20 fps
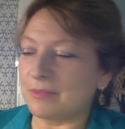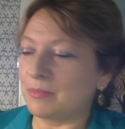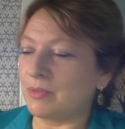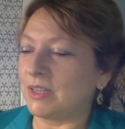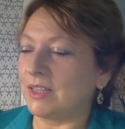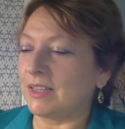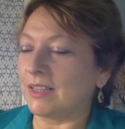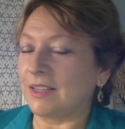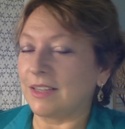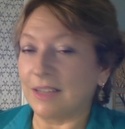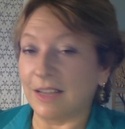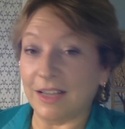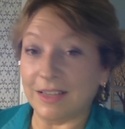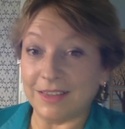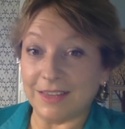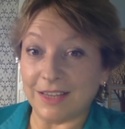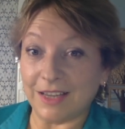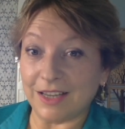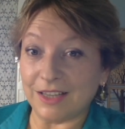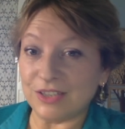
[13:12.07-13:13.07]
being
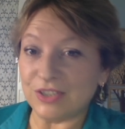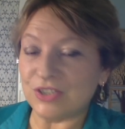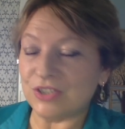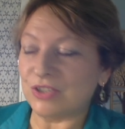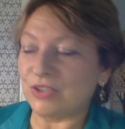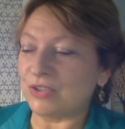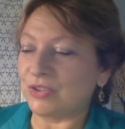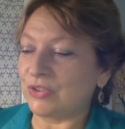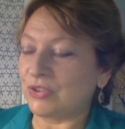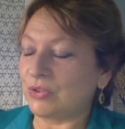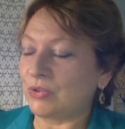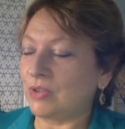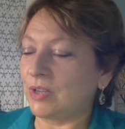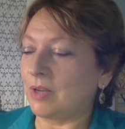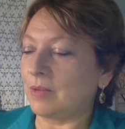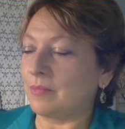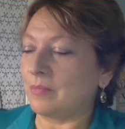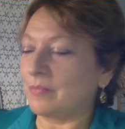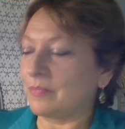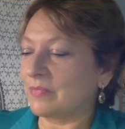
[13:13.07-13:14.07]
attached to them.